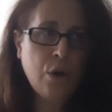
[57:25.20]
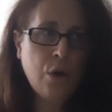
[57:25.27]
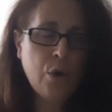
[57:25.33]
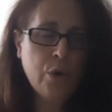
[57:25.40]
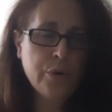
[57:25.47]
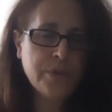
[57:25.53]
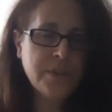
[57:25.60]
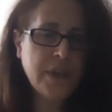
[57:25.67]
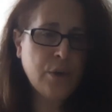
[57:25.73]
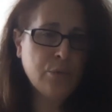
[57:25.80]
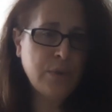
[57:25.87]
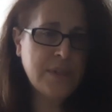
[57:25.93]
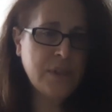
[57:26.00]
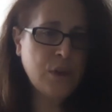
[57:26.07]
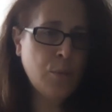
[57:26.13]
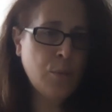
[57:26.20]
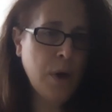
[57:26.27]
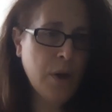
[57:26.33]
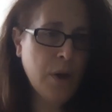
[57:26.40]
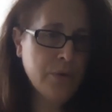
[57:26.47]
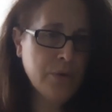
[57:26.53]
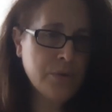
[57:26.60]
wholesale retail
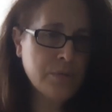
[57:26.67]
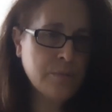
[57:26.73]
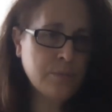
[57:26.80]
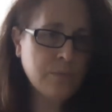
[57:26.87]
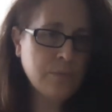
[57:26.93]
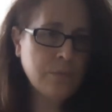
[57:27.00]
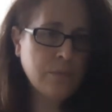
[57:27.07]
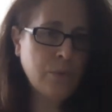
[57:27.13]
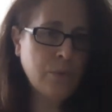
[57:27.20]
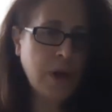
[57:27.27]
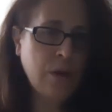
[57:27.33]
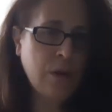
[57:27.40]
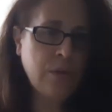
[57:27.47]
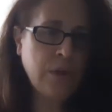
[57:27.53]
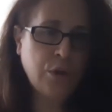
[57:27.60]
models, where they